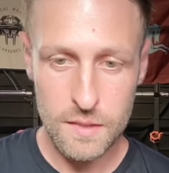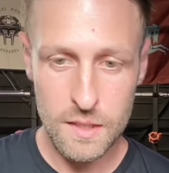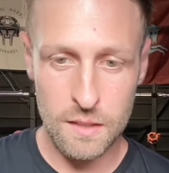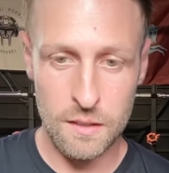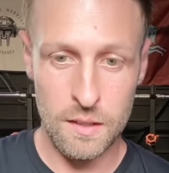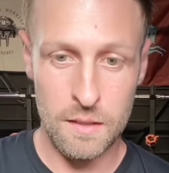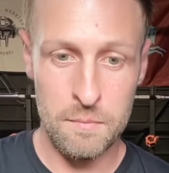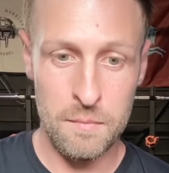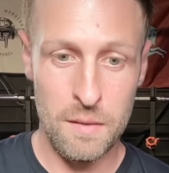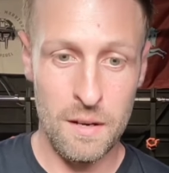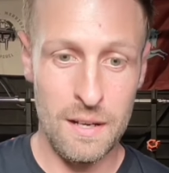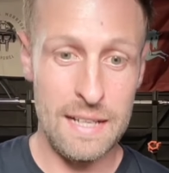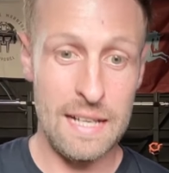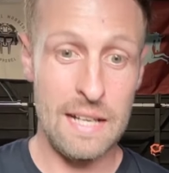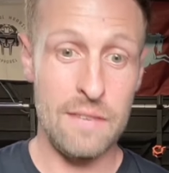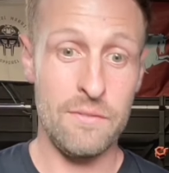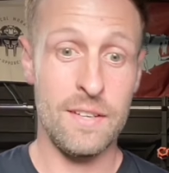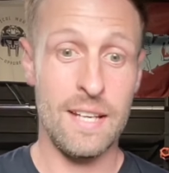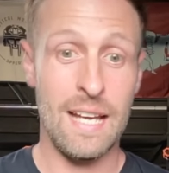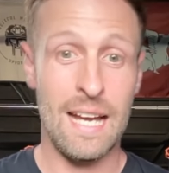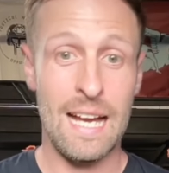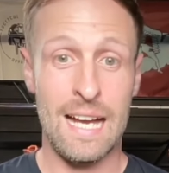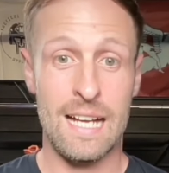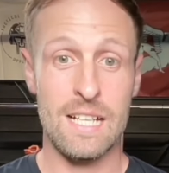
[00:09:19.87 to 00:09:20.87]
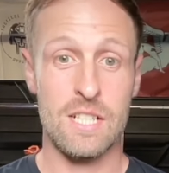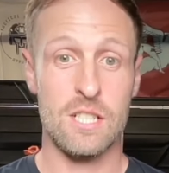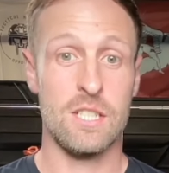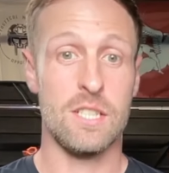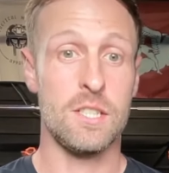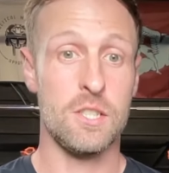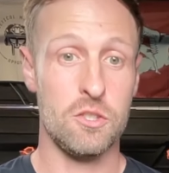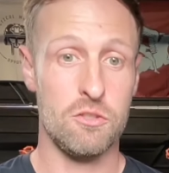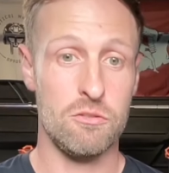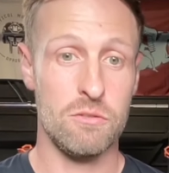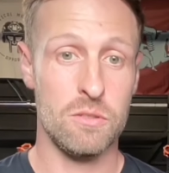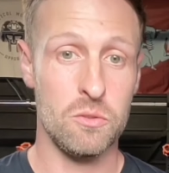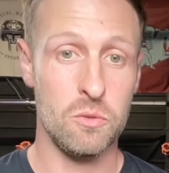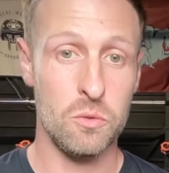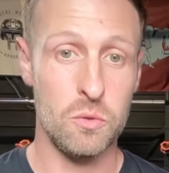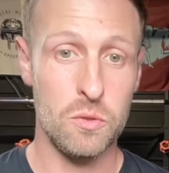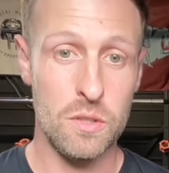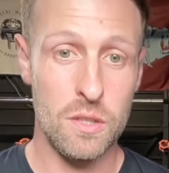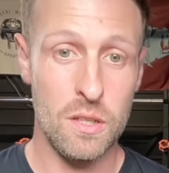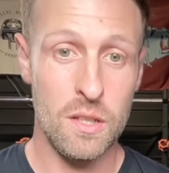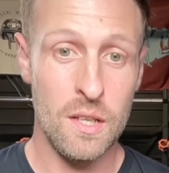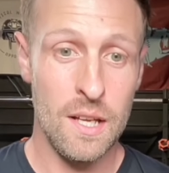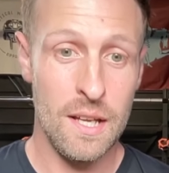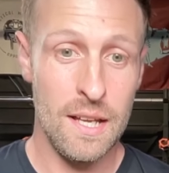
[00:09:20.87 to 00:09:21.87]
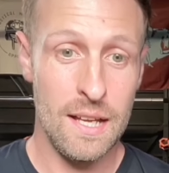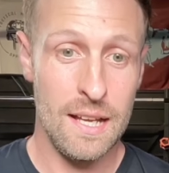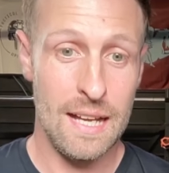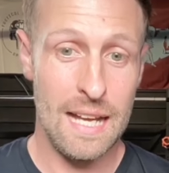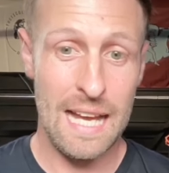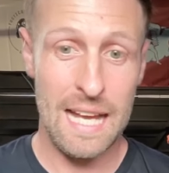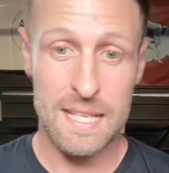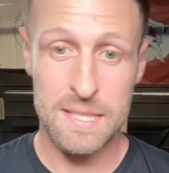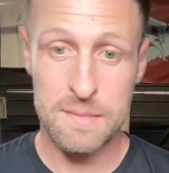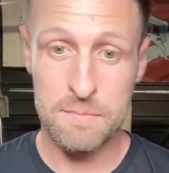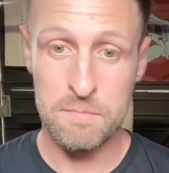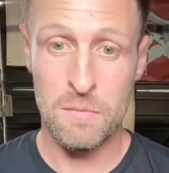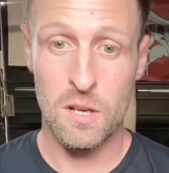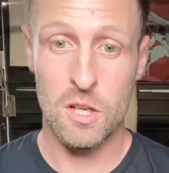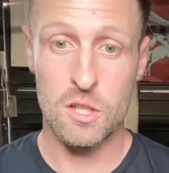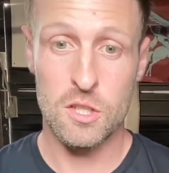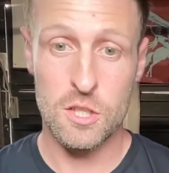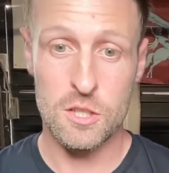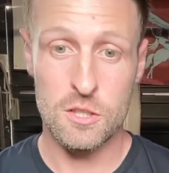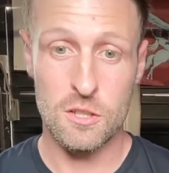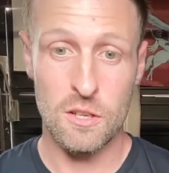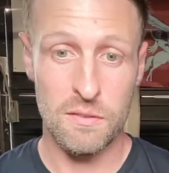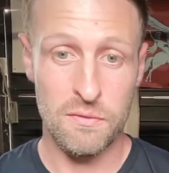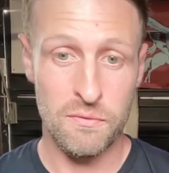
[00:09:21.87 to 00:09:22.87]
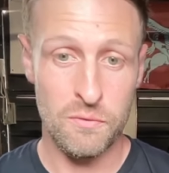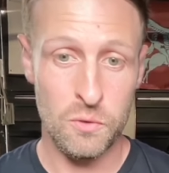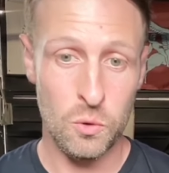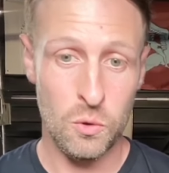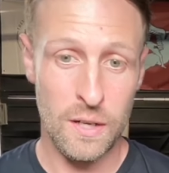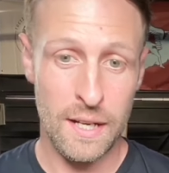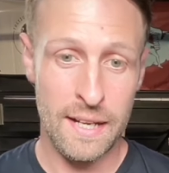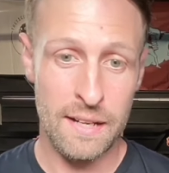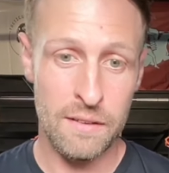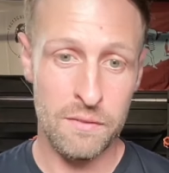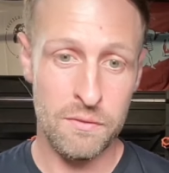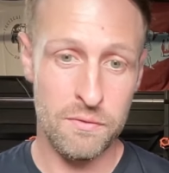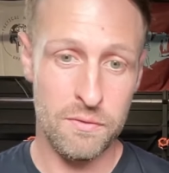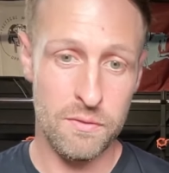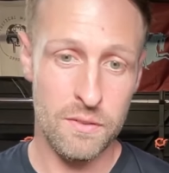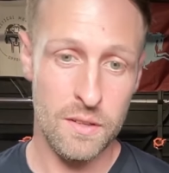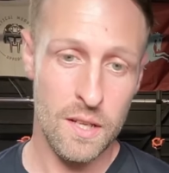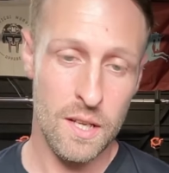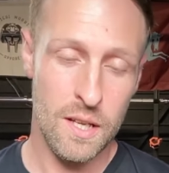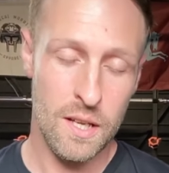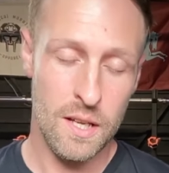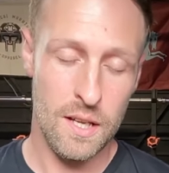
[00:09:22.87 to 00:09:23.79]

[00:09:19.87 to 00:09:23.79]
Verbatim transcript: Um, I haven't actually struggled as much as I thought have.